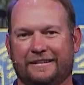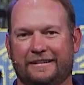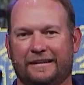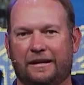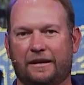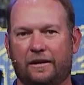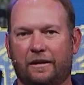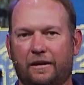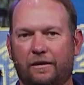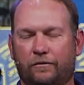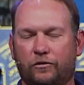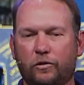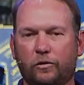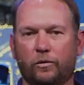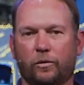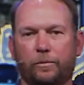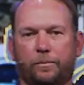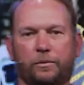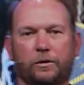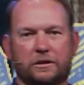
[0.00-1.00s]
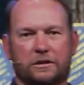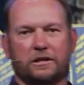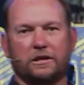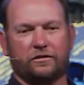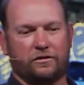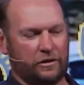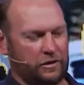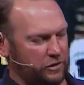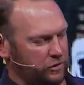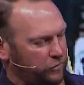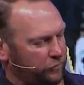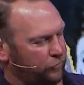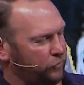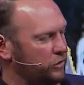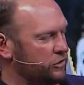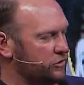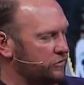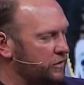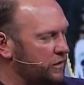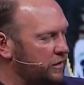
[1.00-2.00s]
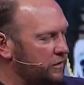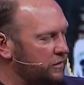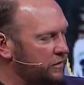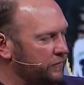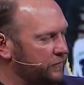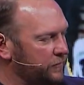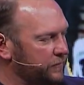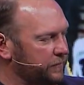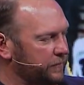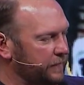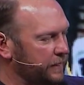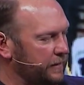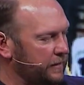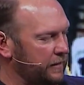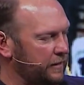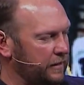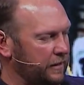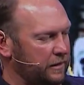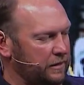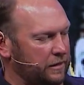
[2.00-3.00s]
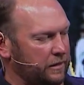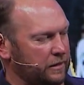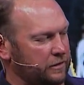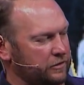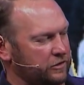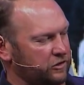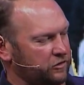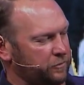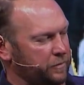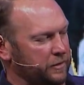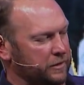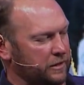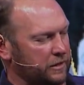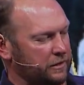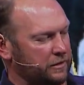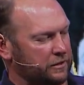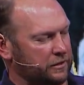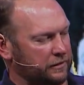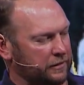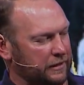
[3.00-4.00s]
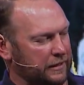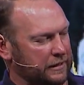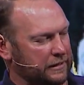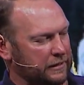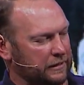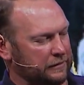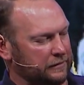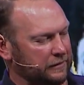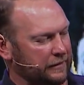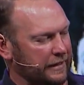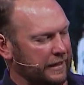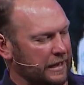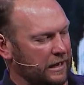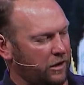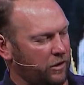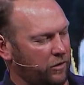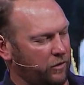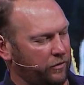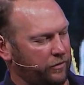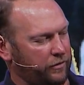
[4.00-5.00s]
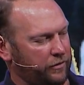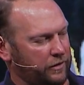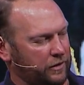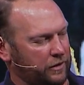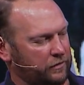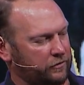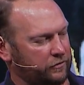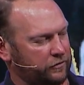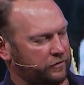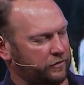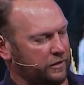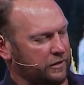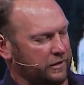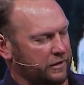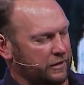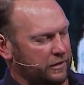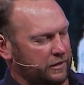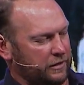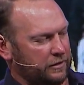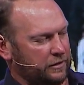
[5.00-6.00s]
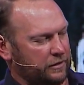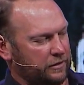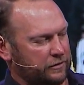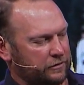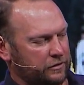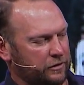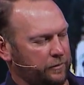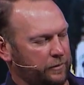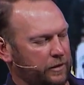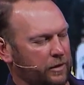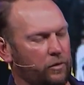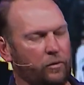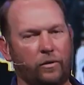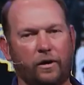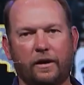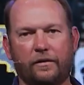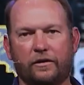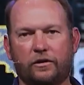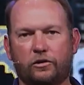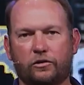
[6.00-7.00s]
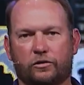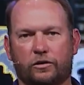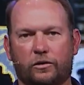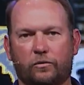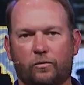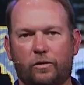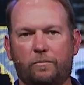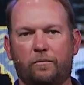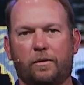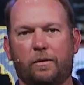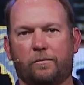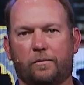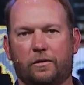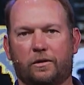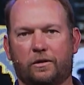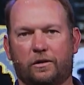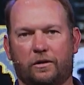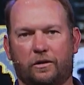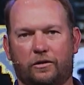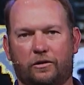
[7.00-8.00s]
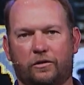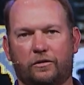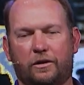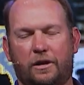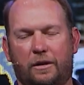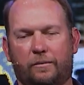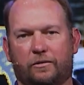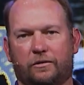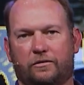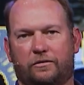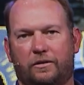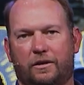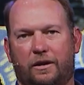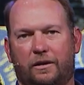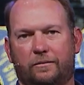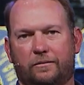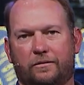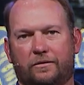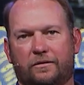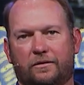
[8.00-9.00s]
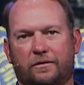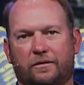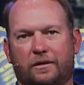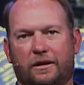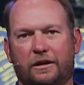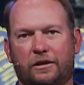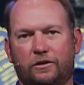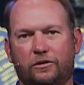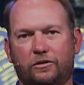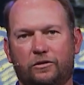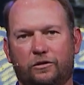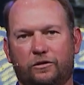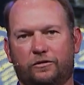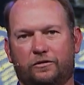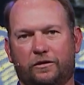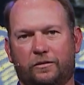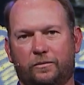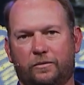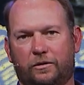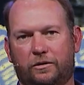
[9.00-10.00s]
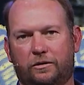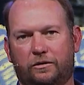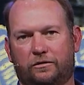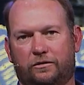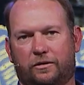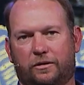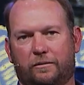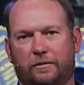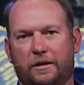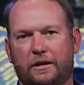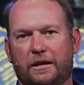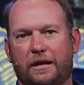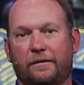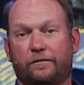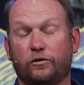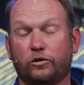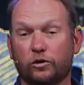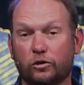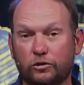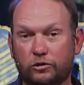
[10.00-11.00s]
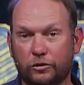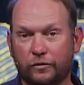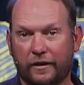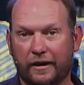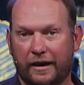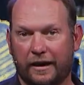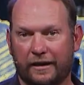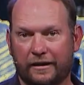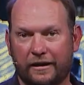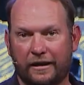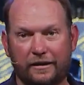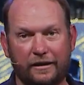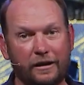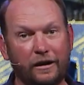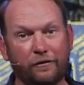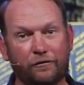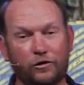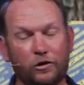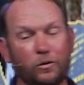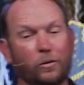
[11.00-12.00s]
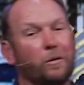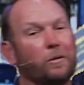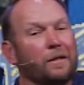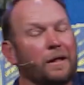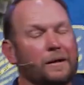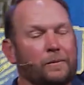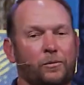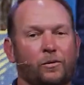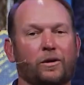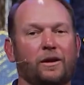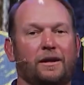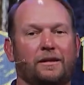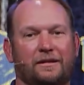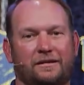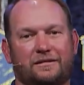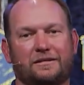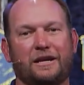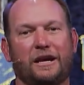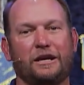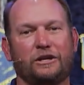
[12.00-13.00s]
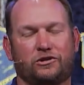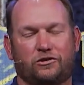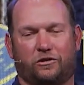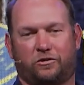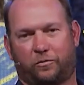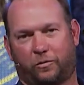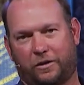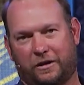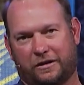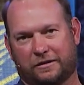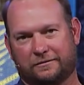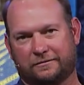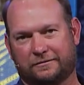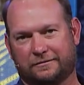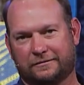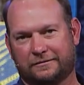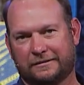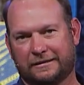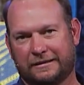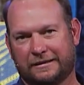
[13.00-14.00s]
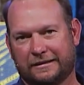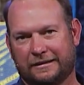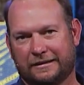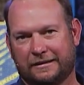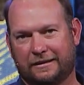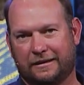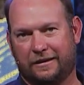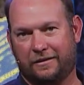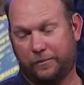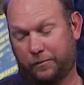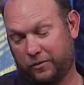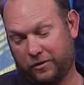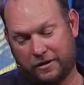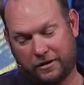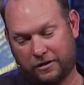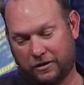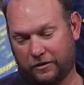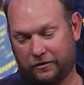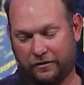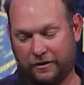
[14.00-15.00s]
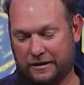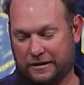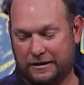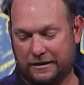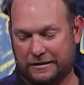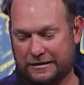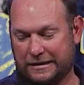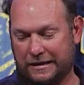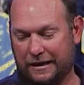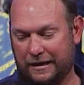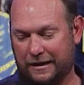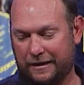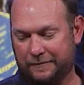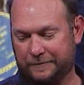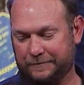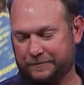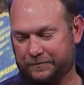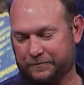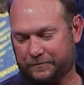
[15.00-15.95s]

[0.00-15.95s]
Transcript: And if you will put this on your refrigerator and, and just begin to like allow this to be a way that you can remember your neighbor's names and to use them when you see them. If you'll do that, and then if you will like pray this dangerous prayer, and the prayer goes like this God,